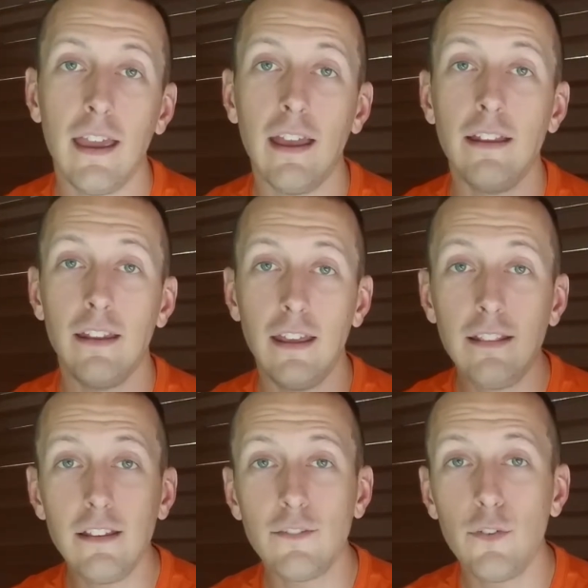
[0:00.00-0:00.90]
And
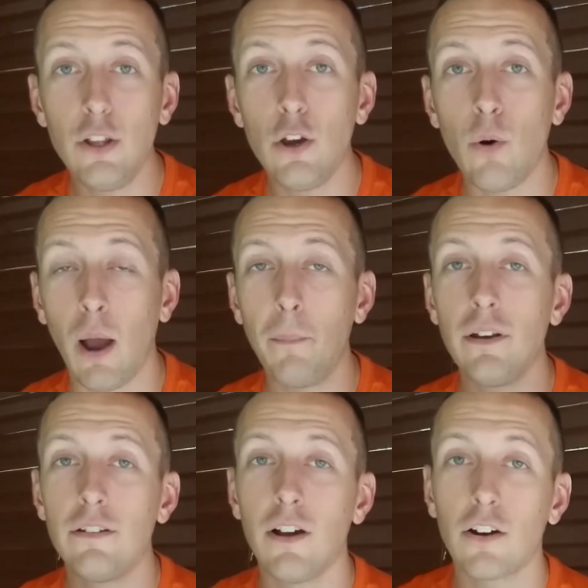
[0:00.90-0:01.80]
in this video, I'm
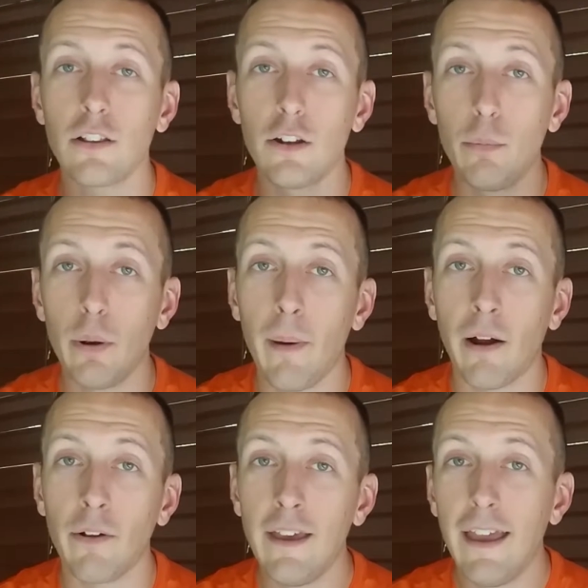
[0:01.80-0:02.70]
going to talk a little bit
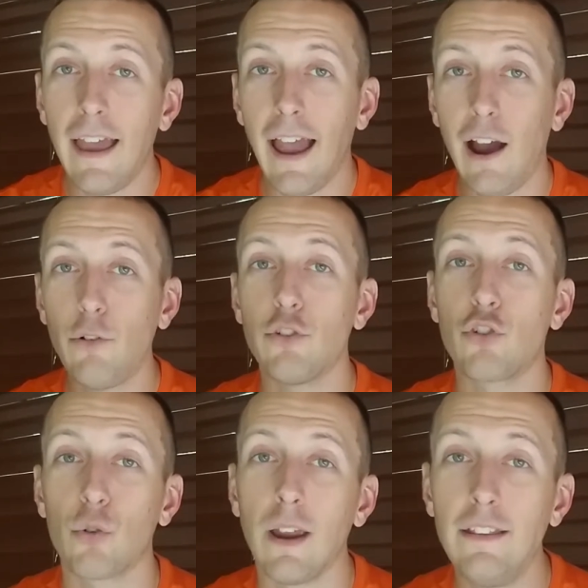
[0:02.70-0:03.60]
about how to
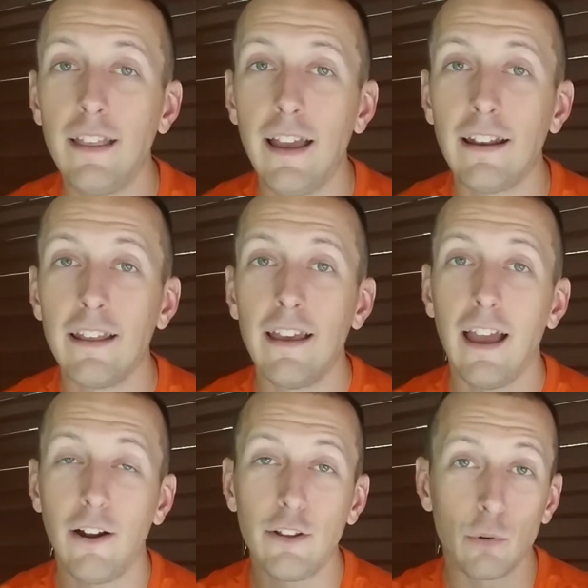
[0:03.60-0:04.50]
train that,
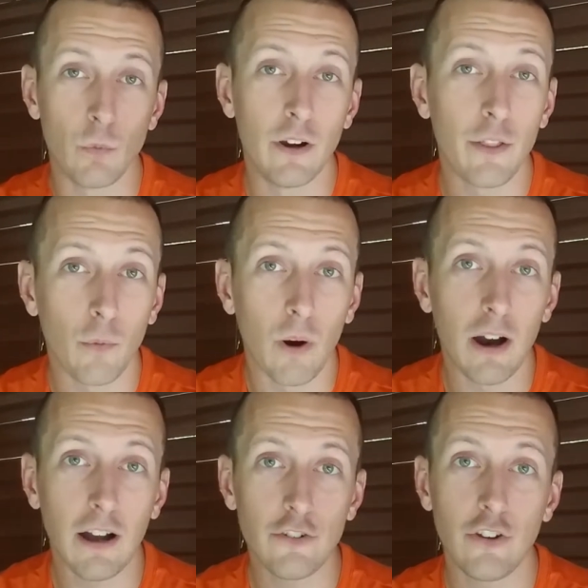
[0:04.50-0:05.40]
how to get rid of the
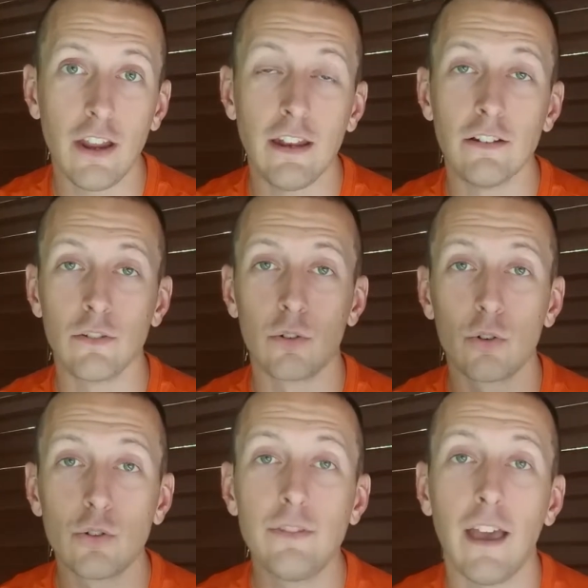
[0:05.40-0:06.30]
watch and
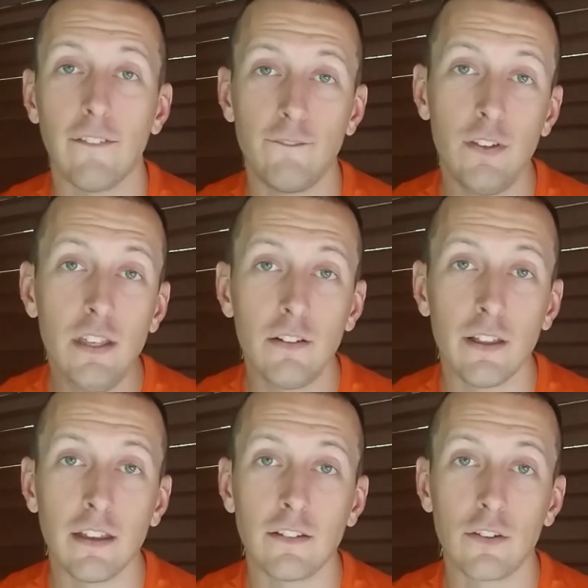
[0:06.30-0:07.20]
learn that
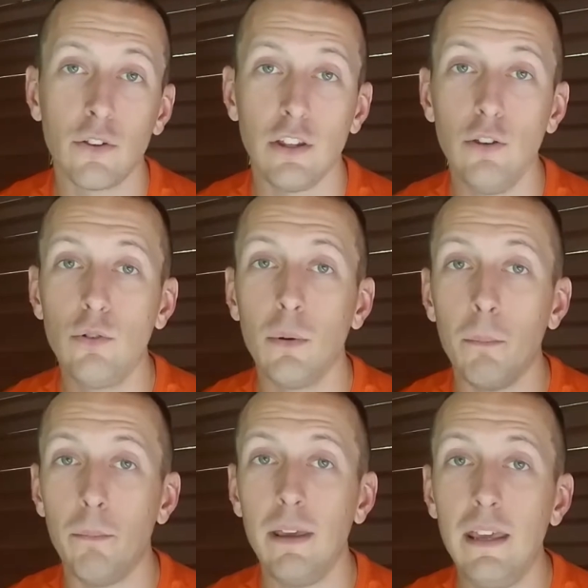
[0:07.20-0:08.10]
feeling so that you
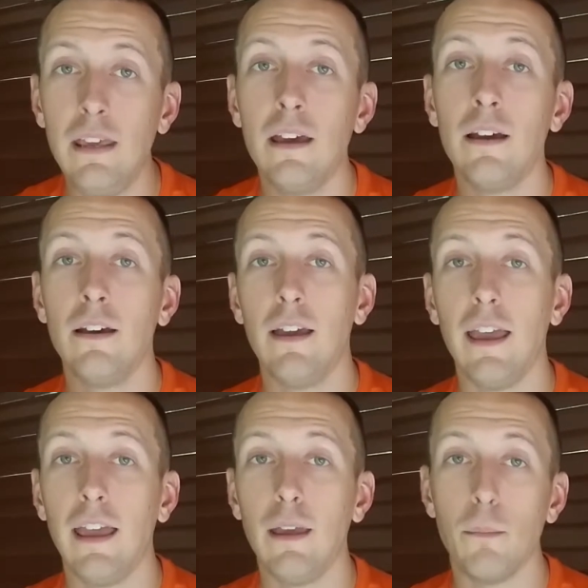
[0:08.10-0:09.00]
can be
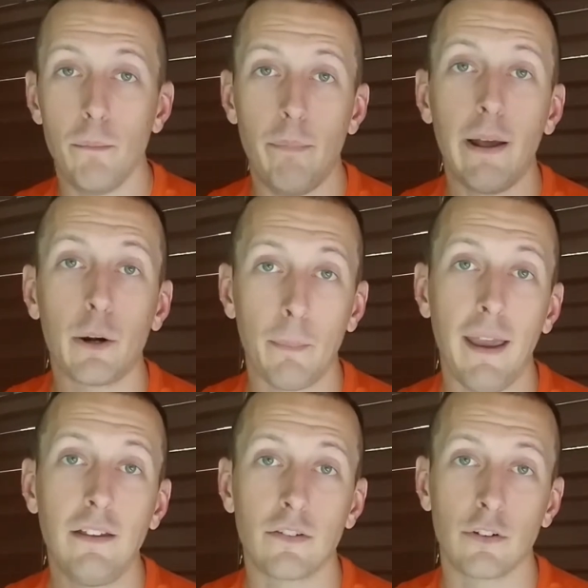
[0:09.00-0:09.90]
a better
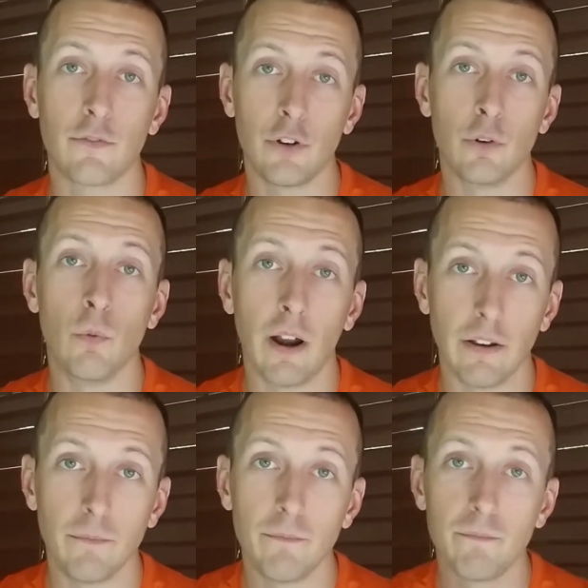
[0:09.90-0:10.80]
pacer for your
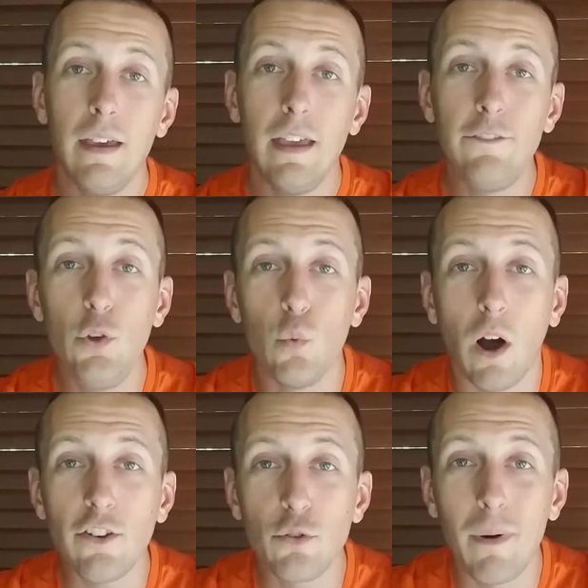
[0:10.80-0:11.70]
run. If you
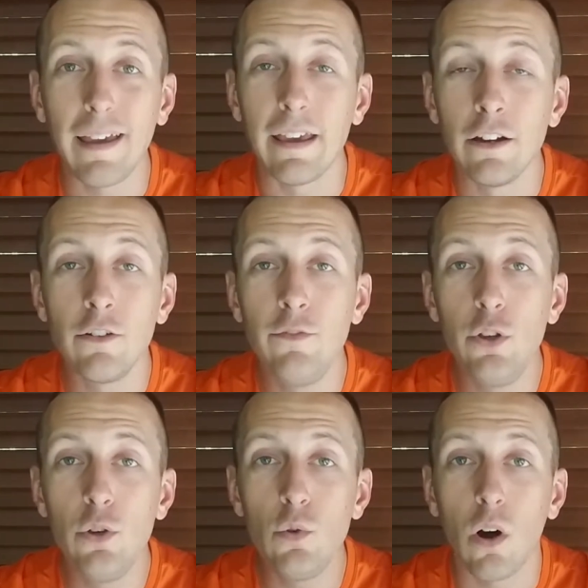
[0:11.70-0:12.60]
watched my
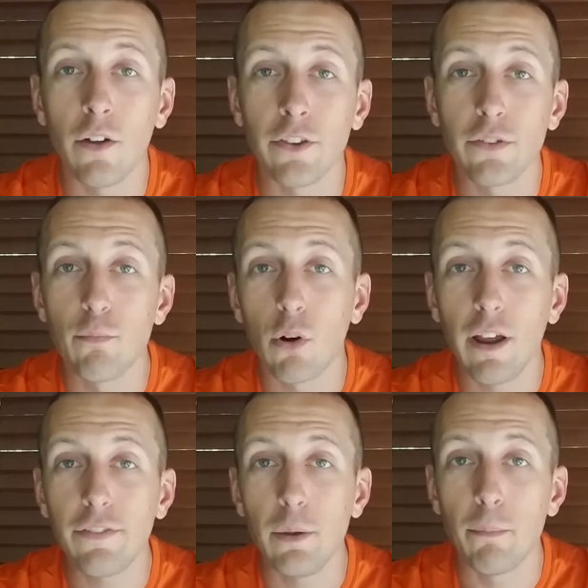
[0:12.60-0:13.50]
interview on the Smart
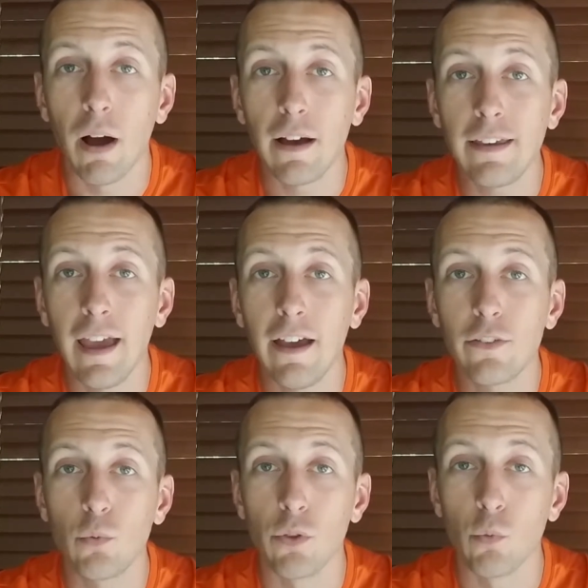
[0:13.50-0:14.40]
Athlete
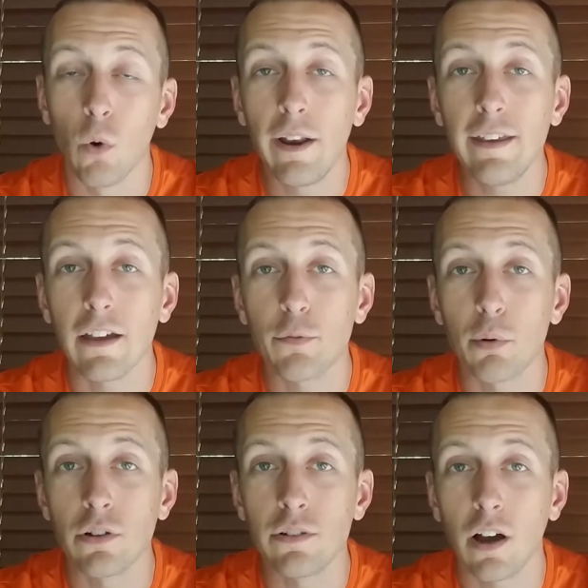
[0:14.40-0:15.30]
podcast with running
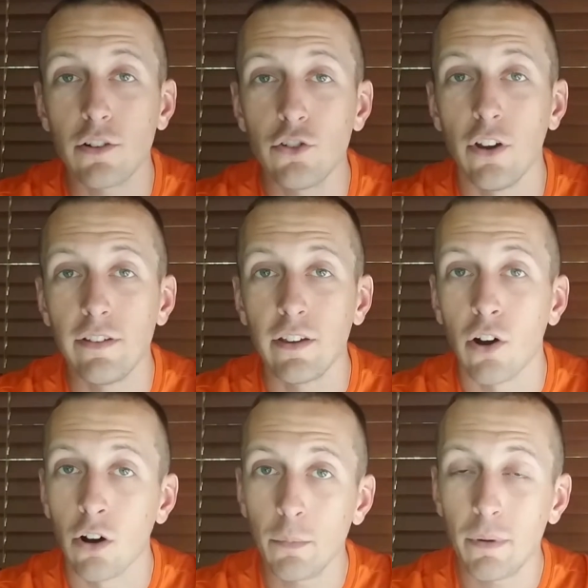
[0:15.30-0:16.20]
expert Dr. Jason
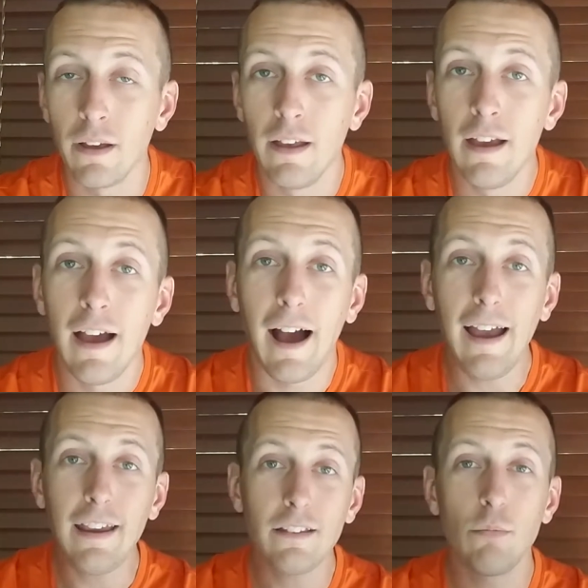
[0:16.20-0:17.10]
Karp,
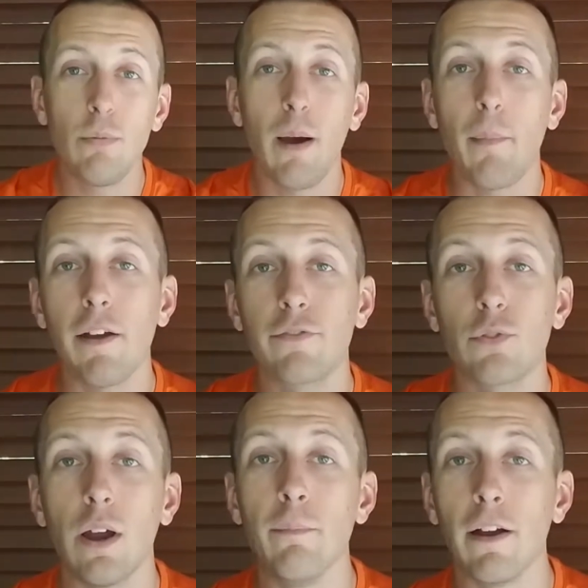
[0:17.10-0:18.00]
I asked him about my
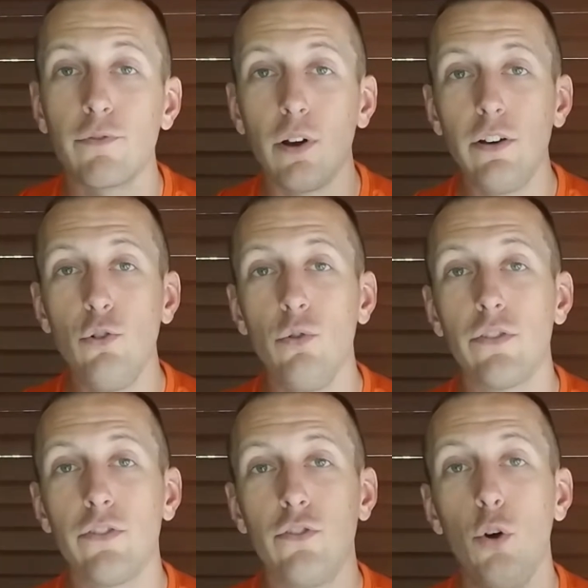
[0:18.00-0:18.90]
friend who
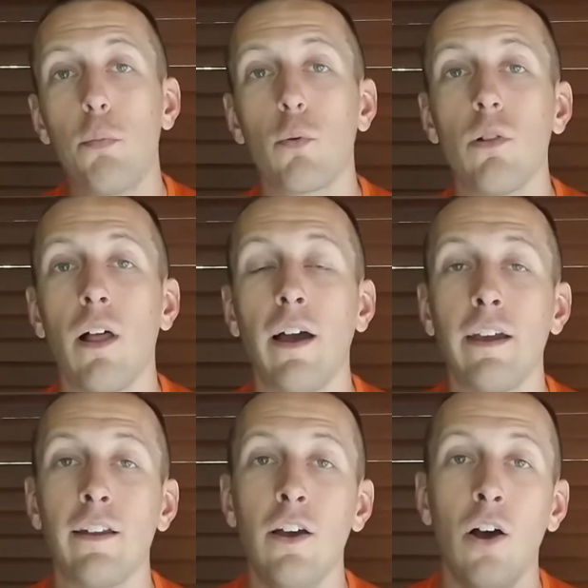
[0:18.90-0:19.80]
is super
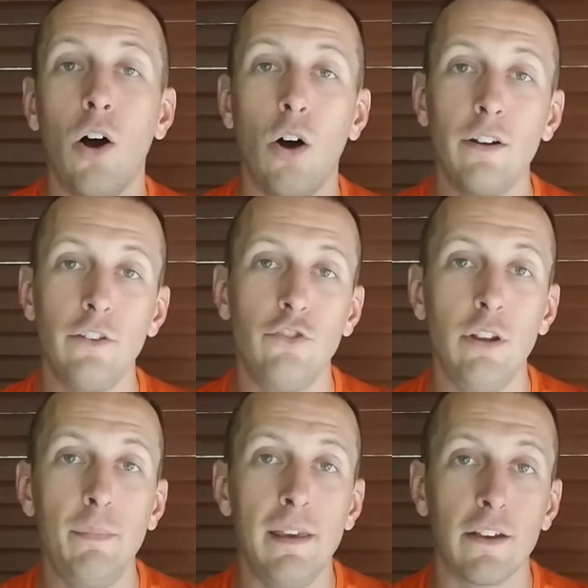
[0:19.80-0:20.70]
reliant on his
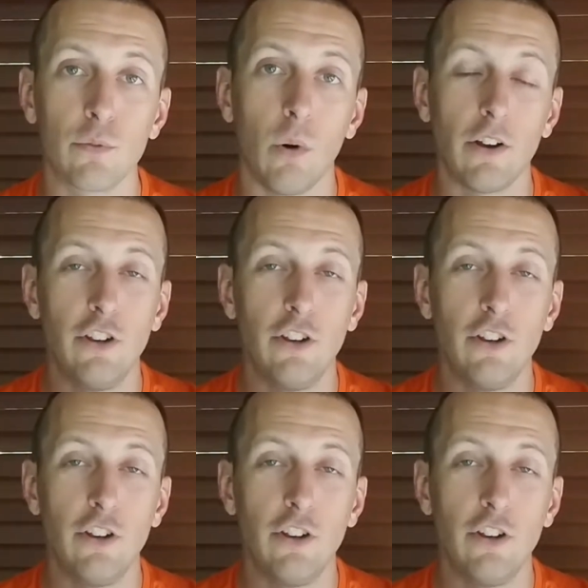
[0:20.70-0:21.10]
GPS watch.